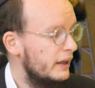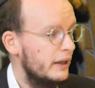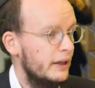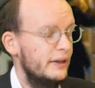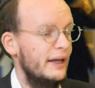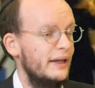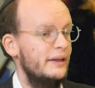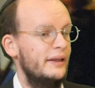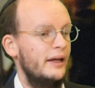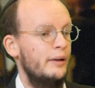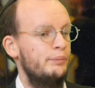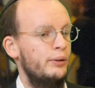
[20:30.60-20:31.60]

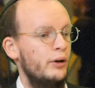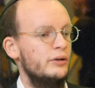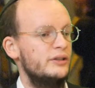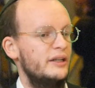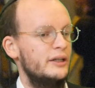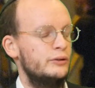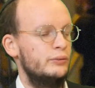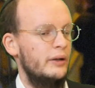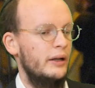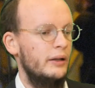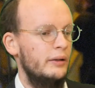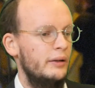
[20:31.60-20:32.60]
They oppose
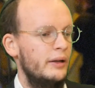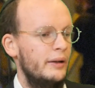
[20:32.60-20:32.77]
Israel.